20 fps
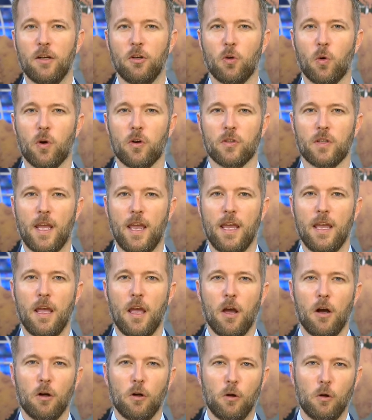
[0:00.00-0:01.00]
endorse a
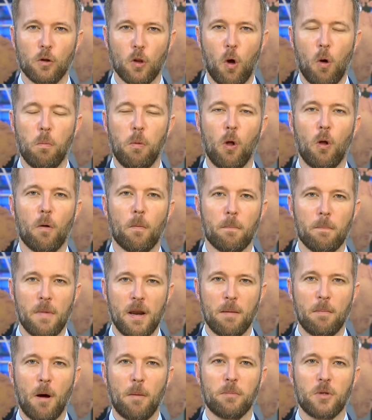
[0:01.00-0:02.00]
global
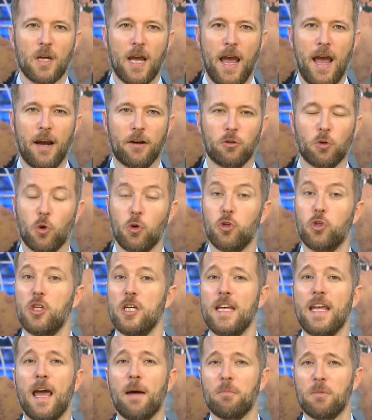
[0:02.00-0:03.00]
minimum tax, or
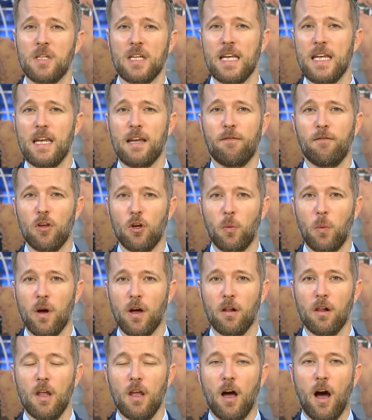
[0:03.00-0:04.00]
GMT, if you
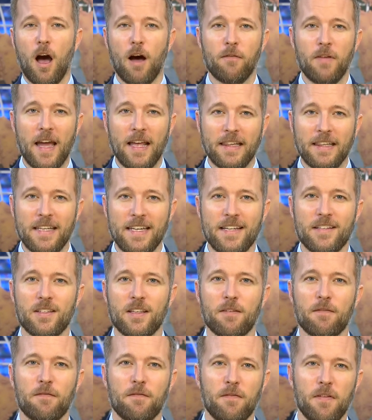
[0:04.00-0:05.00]
will, of at
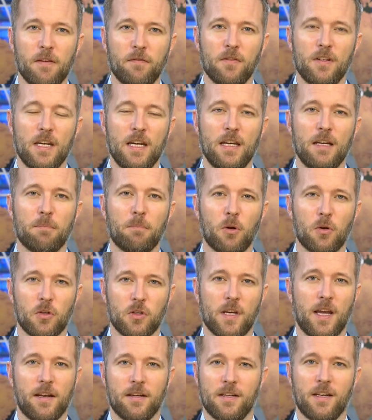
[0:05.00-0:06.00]
least
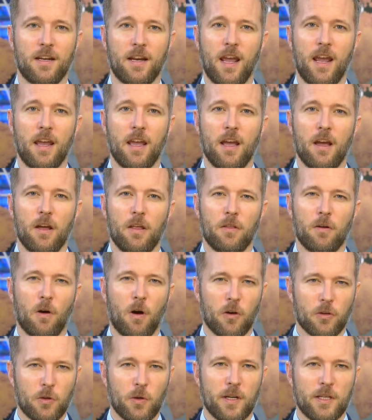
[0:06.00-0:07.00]
15% today. They're
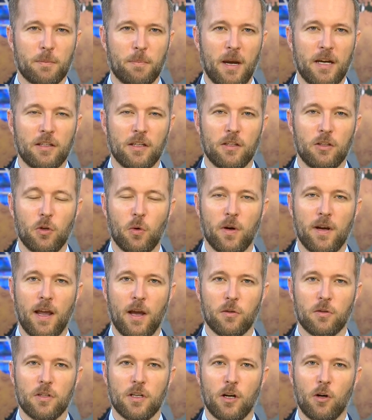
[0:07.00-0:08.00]
also expected to
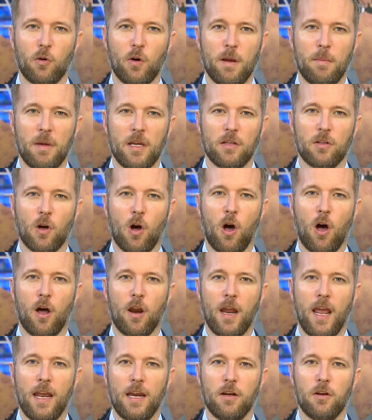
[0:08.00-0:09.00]
announce an agreement
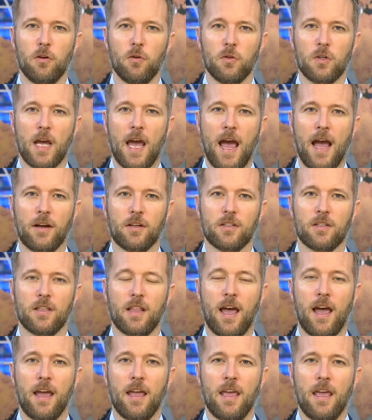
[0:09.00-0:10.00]
on a new tax
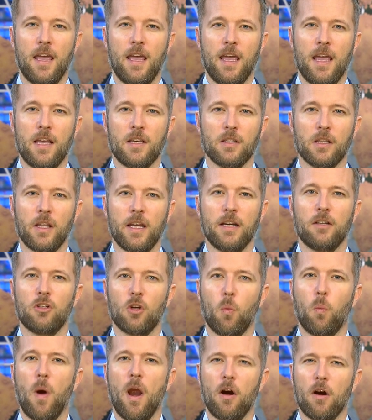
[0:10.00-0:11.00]
that is linked
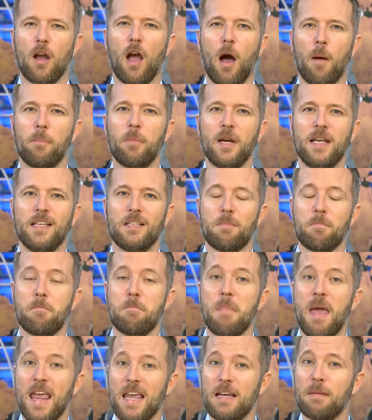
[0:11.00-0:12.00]
to where companies
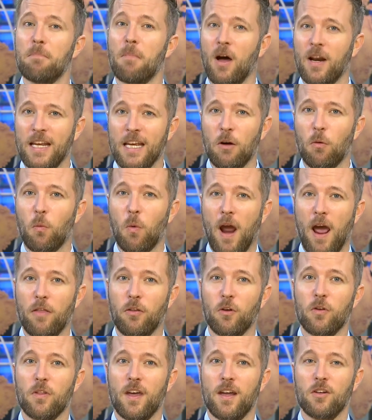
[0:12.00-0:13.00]
make money
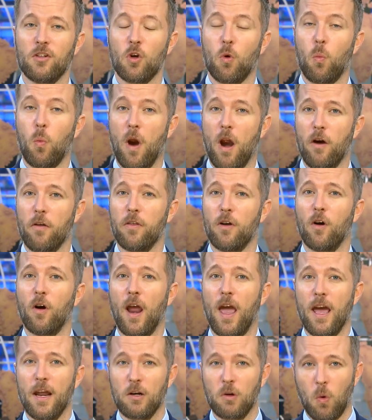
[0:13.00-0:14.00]
rather than to where they're
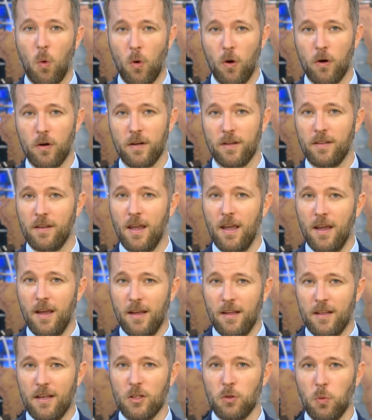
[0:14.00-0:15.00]
headquartered. And
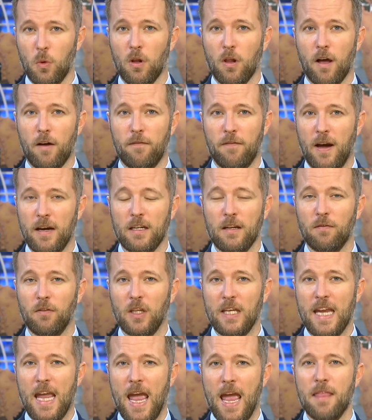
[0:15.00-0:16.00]
this will
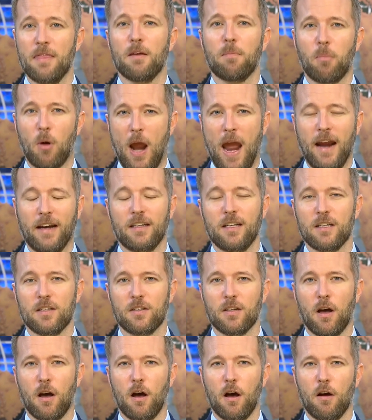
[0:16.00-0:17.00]
effectively end the
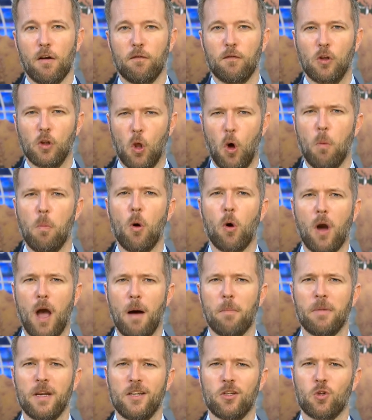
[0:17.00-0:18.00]
practice of global
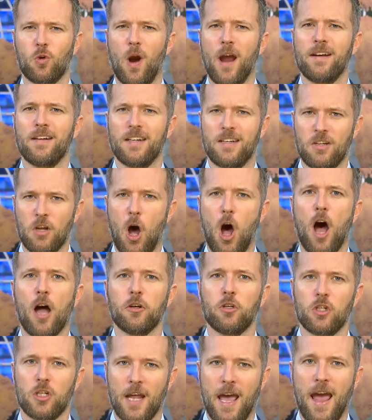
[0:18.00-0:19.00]
companies trying to
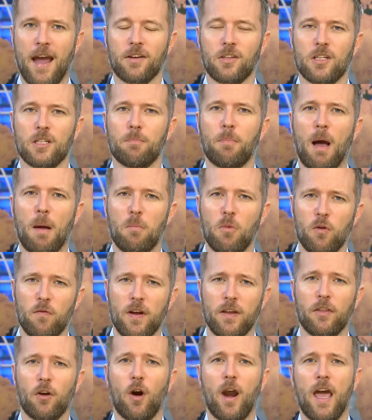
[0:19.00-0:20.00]
dodge taxes by
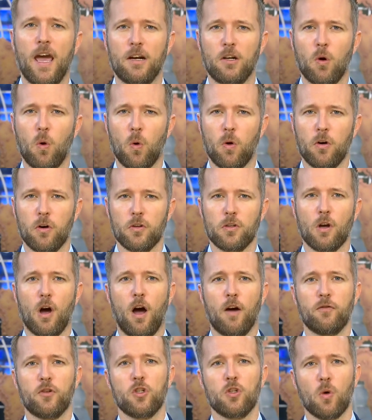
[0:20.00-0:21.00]
moving their headquarters
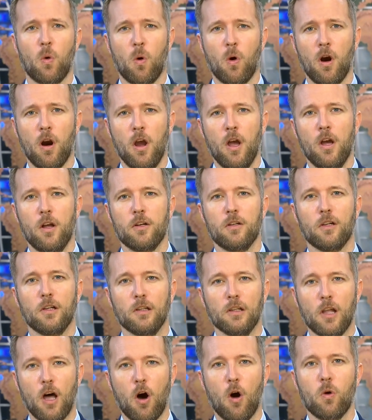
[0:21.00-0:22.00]
offshore to
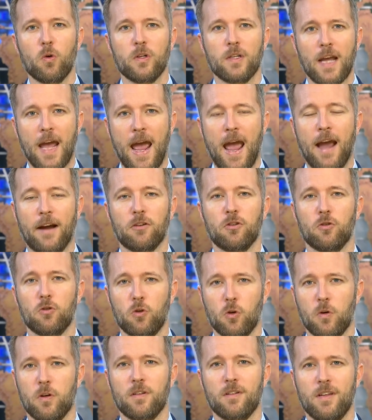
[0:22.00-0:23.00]
low tax
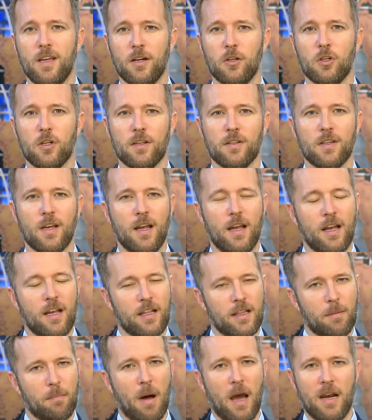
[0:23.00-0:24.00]
jurisdictions.
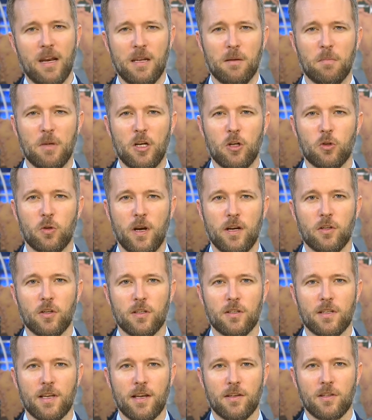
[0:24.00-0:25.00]
The Biden
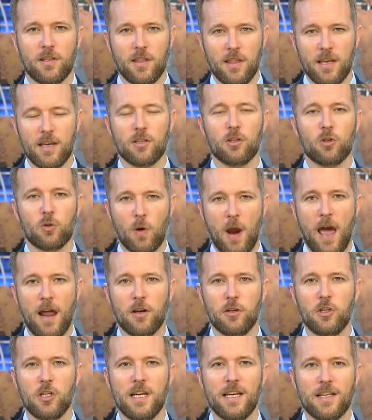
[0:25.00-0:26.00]
administration says this
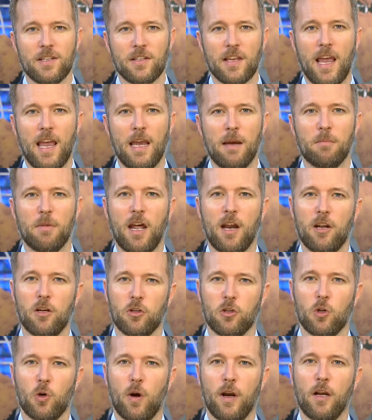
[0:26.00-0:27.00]
strategy is aimed at
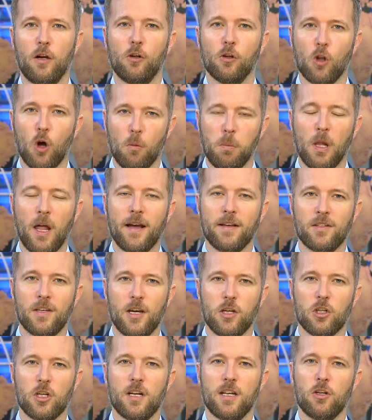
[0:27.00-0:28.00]
ensuring ensuring
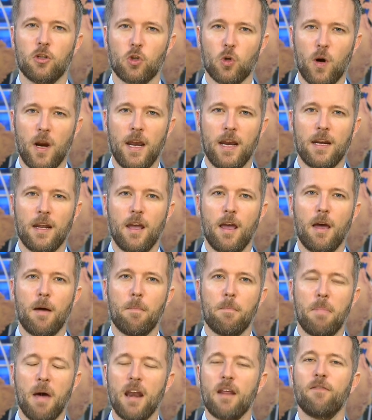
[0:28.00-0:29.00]
globalization and trade
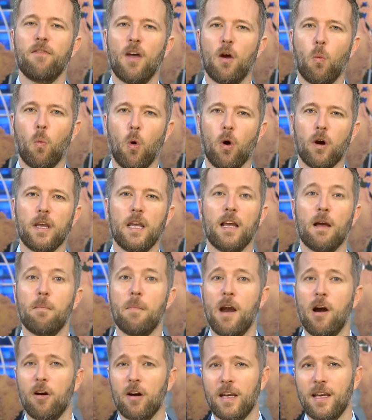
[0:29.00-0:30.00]
benefit working
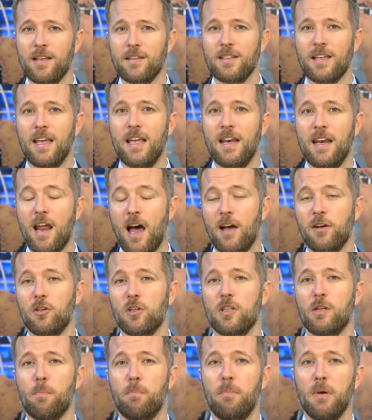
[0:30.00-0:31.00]
Americans and not
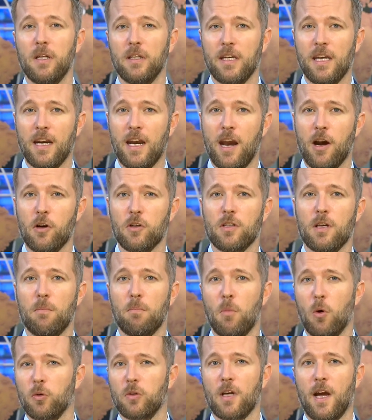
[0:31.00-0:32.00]
just billionaires
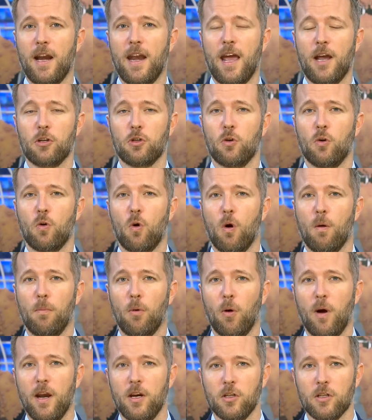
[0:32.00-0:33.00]
and multinational
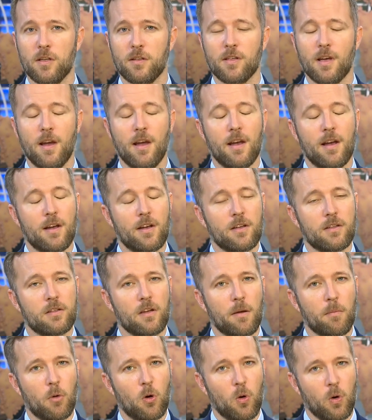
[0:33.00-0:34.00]
corporations.
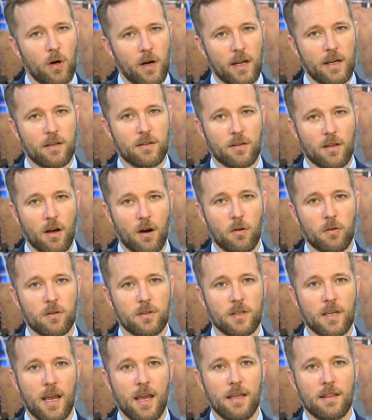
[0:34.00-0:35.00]
Some critics, though,
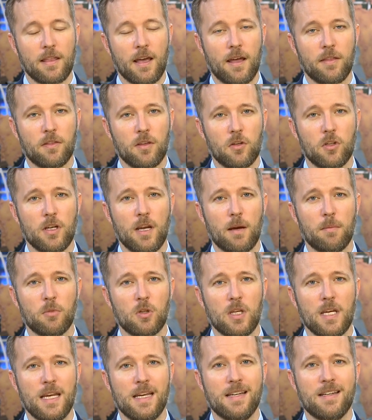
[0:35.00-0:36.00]
say that the
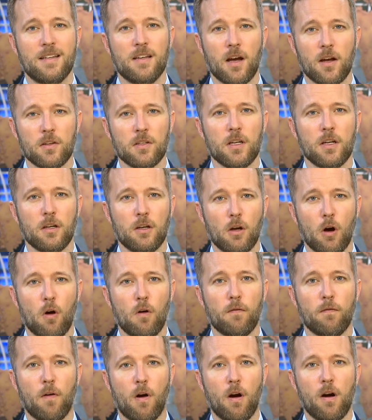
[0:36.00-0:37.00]
GMT doesn't
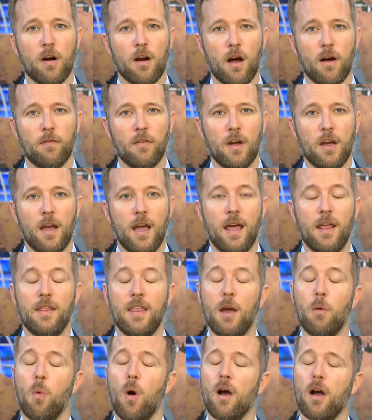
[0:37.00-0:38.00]
go far enough and
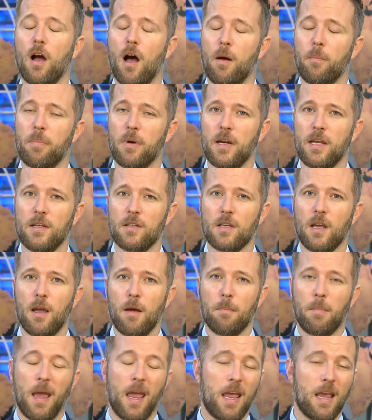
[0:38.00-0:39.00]
they want companies
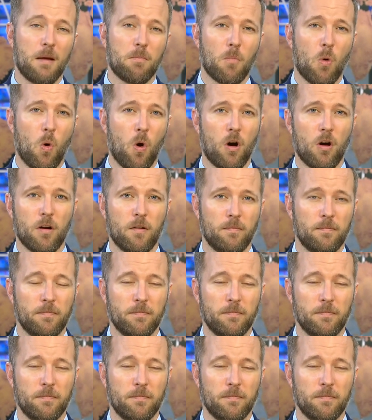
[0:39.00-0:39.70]
paying more.